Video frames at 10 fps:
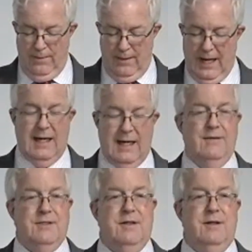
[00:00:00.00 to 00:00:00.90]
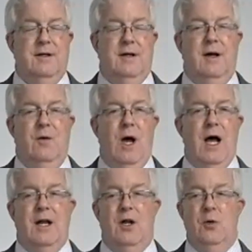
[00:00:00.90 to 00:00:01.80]
that gives a
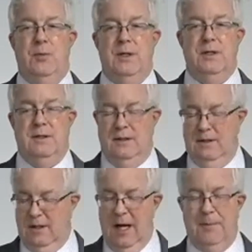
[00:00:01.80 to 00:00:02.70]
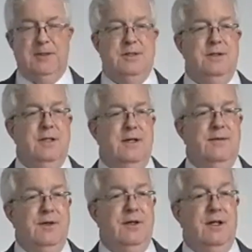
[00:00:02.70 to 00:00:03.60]
wide open opportunity
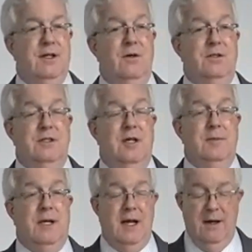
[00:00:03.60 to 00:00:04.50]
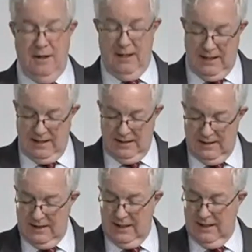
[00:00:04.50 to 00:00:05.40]
for you to go to some county
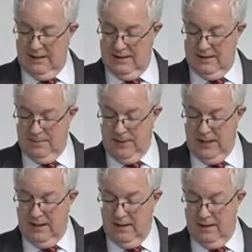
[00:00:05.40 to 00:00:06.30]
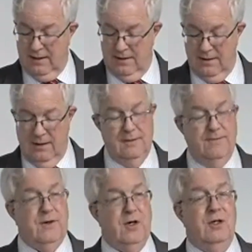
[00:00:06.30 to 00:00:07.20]
to get the subpoena
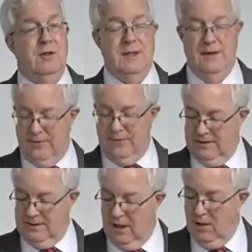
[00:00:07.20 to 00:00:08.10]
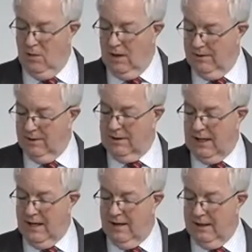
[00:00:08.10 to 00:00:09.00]
affirmed if there's no other
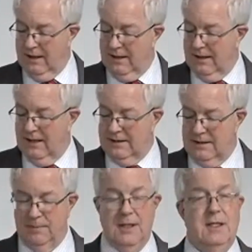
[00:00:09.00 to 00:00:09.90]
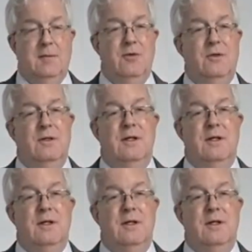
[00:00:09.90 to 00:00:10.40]
county that's applicable.